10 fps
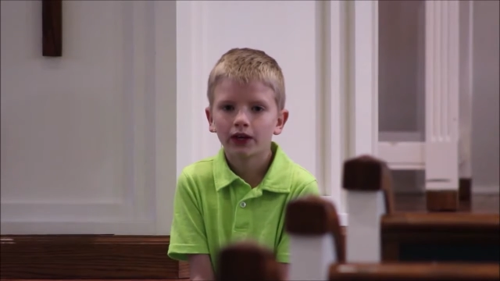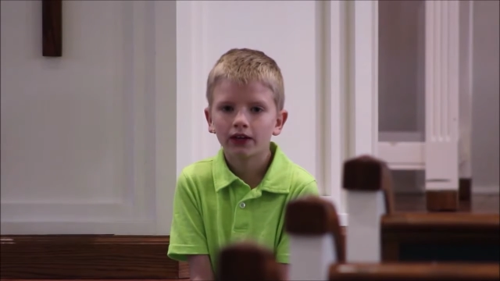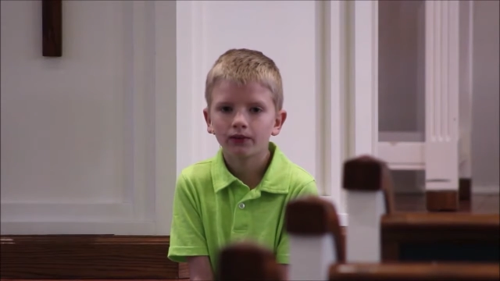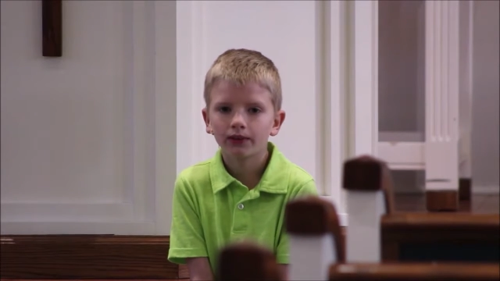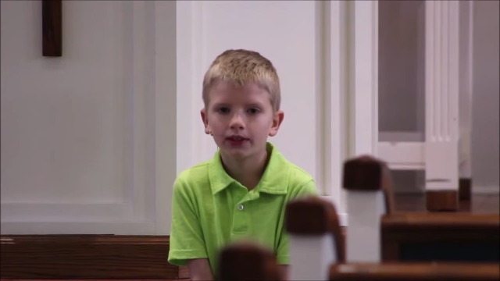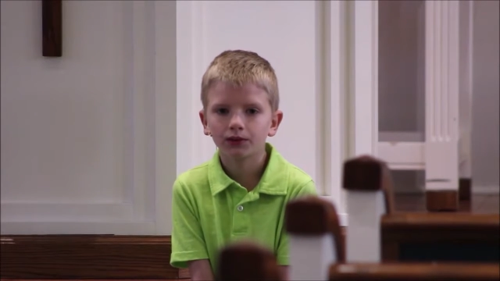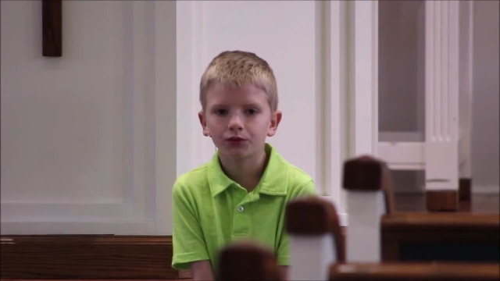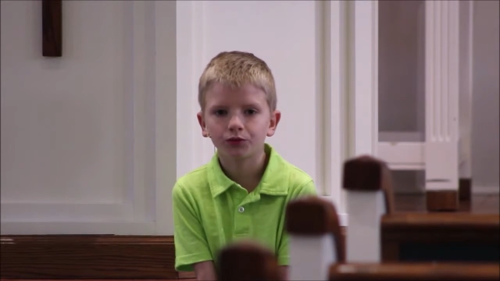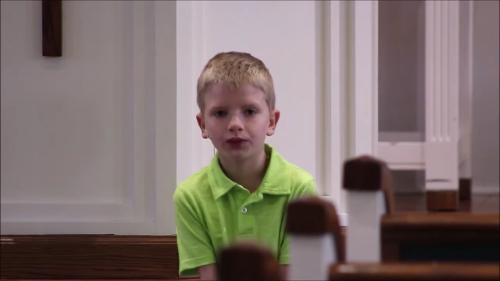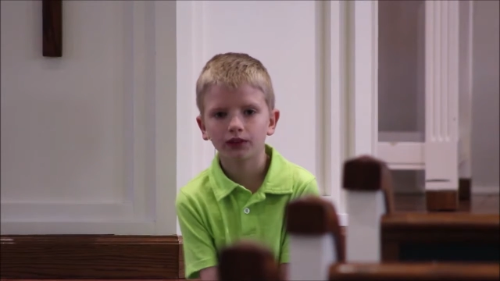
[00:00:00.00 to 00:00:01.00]
right
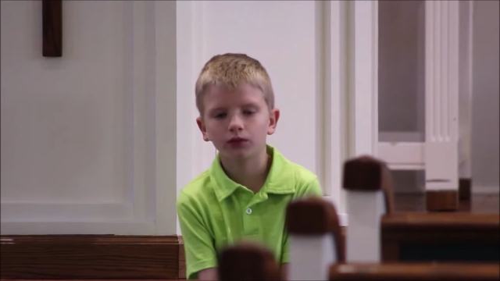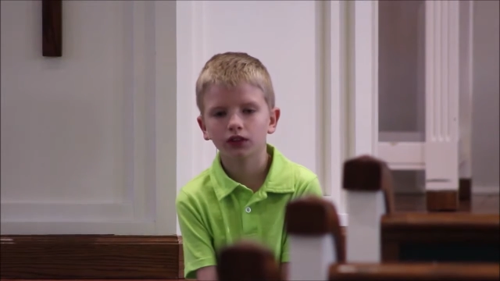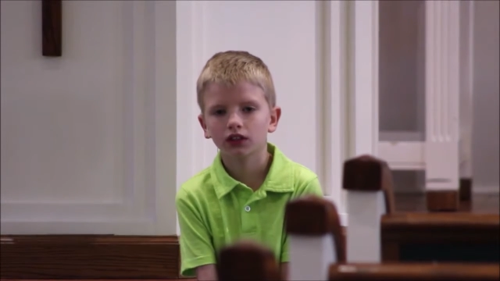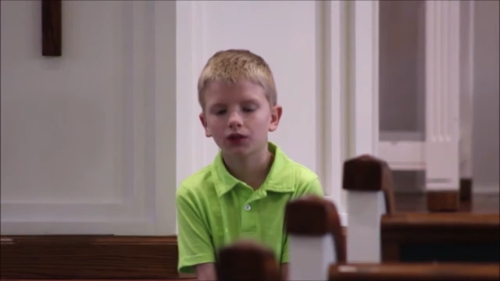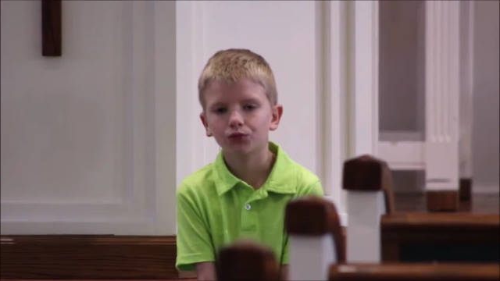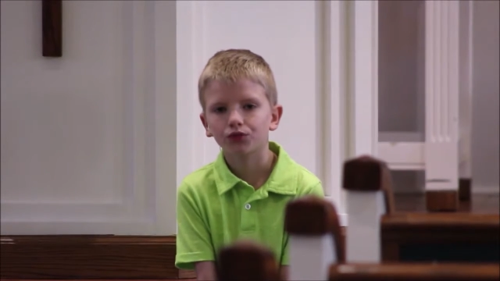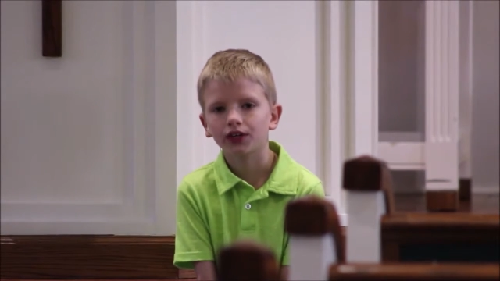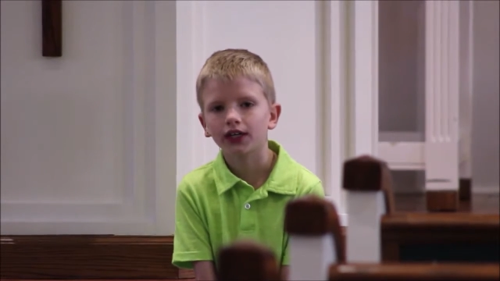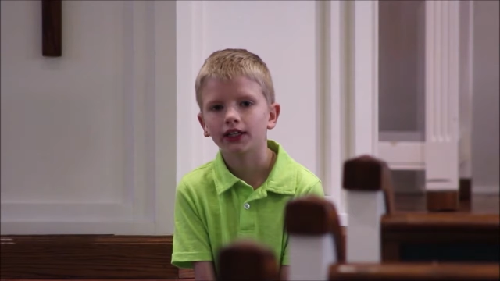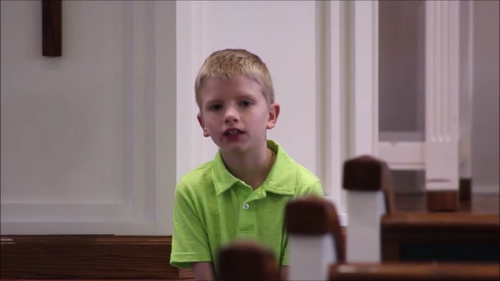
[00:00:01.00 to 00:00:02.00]
when we were done
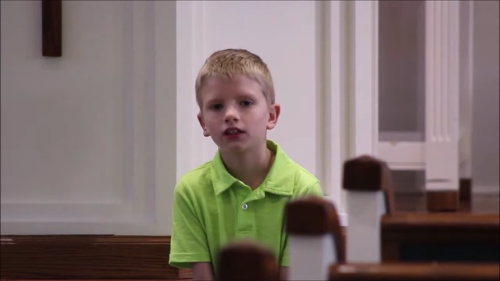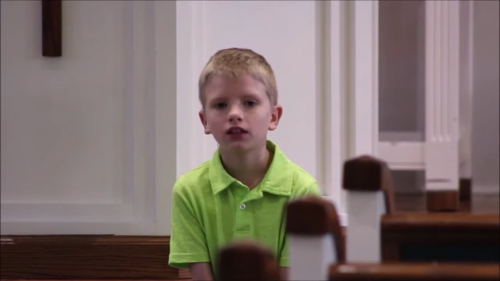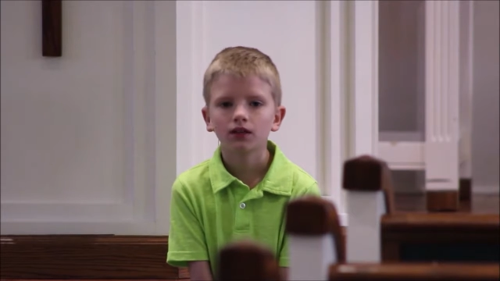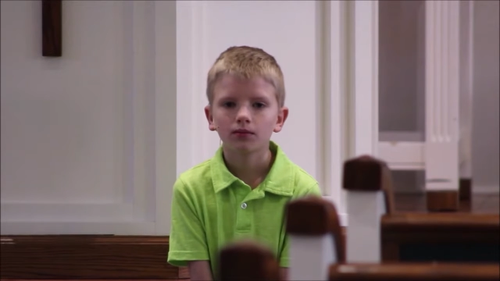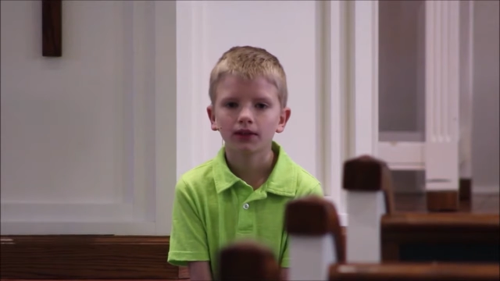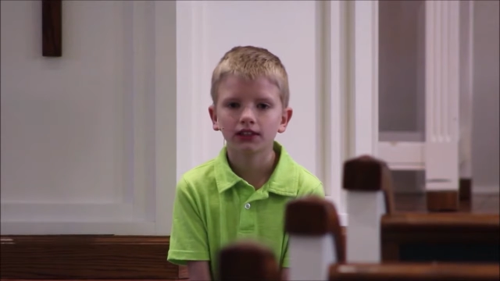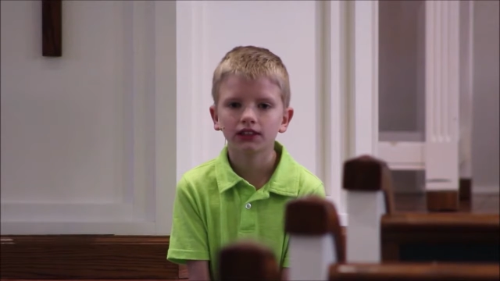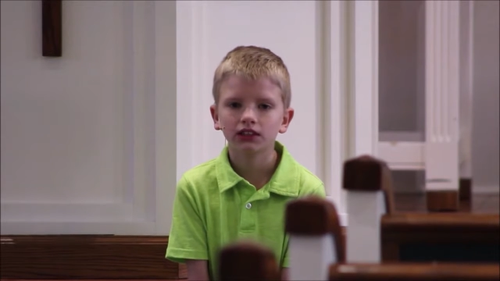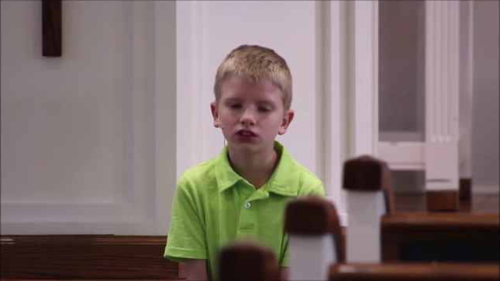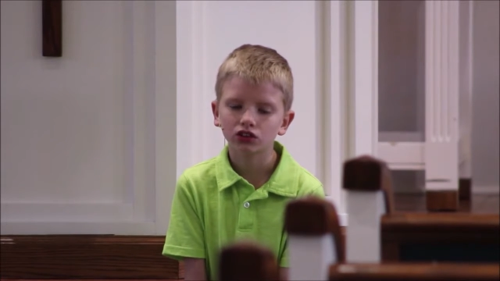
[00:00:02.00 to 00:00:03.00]
praying, my
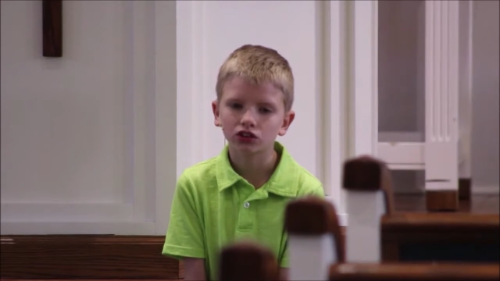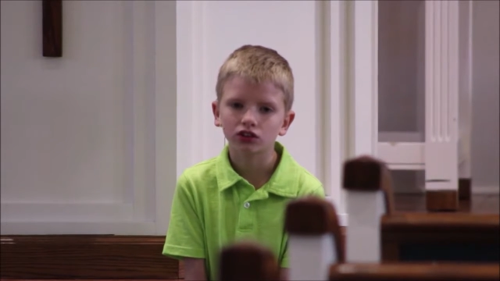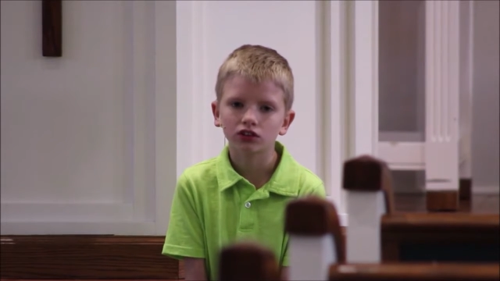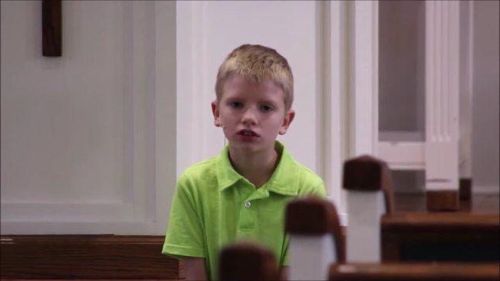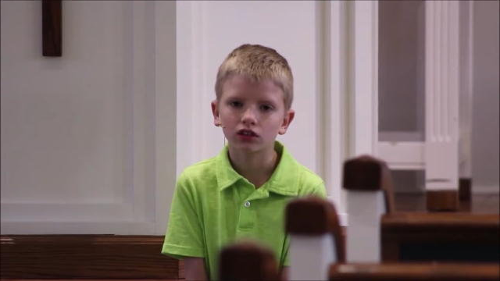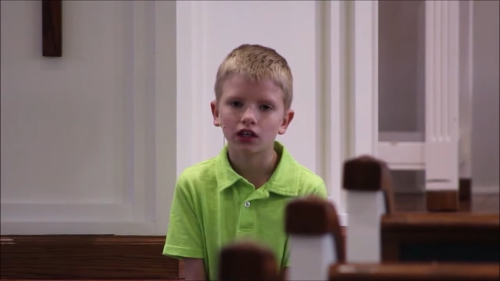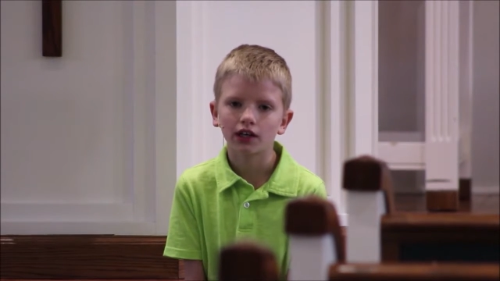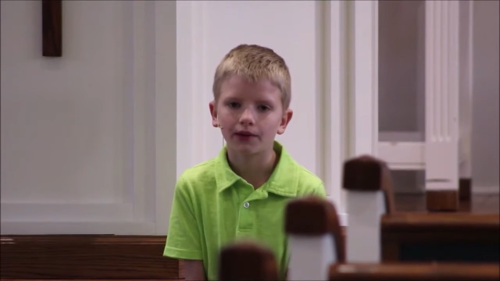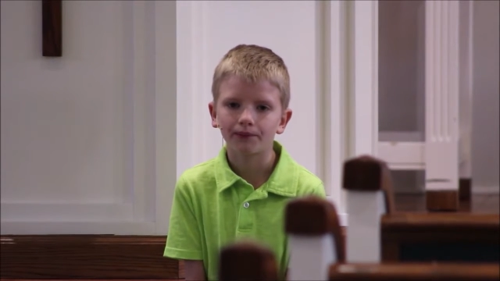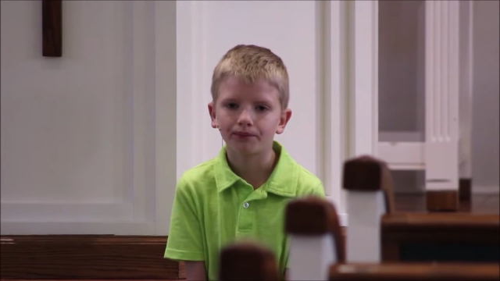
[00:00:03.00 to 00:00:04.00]
teacher
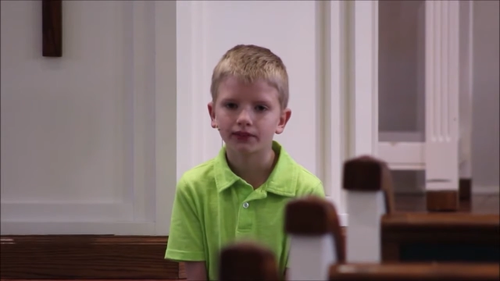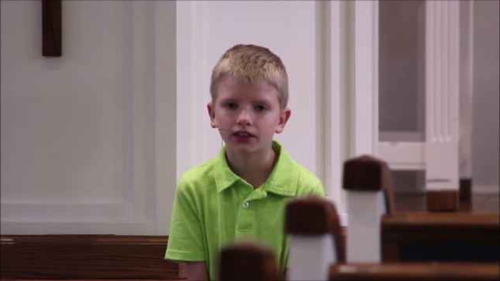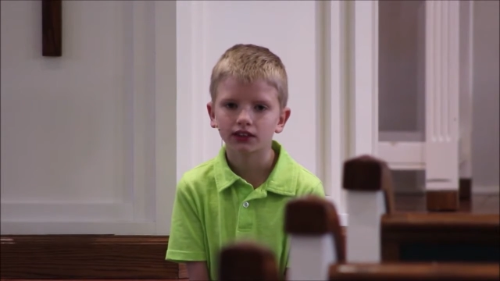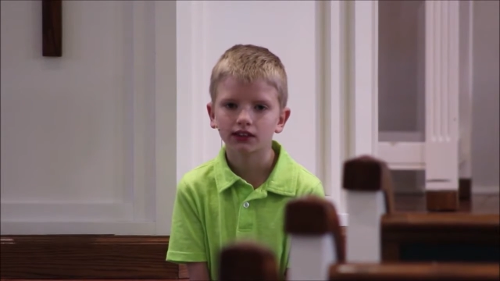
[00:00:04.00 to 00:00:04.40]
um,